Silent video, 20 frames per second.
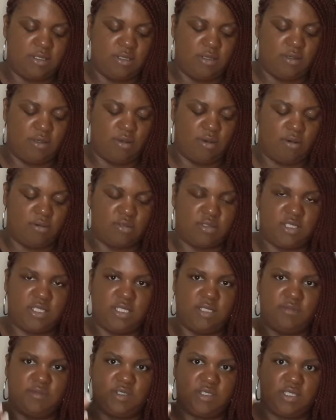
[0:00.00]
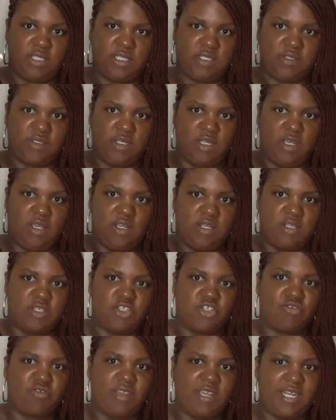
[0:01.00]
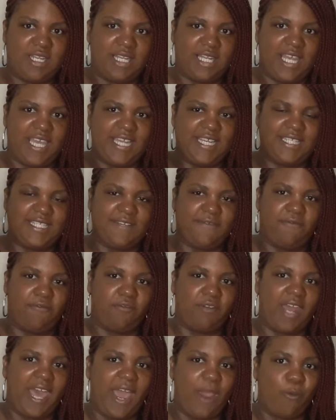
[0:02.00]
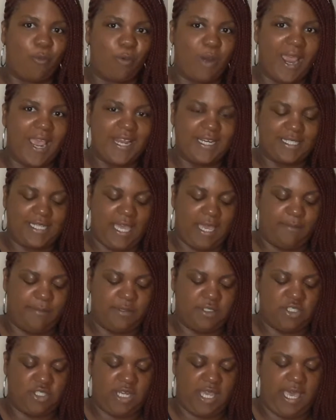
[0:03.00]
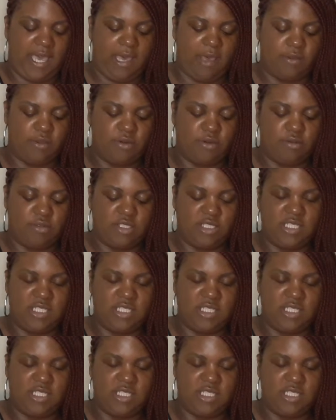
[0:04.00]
she was just the straight lace and fly right type of child.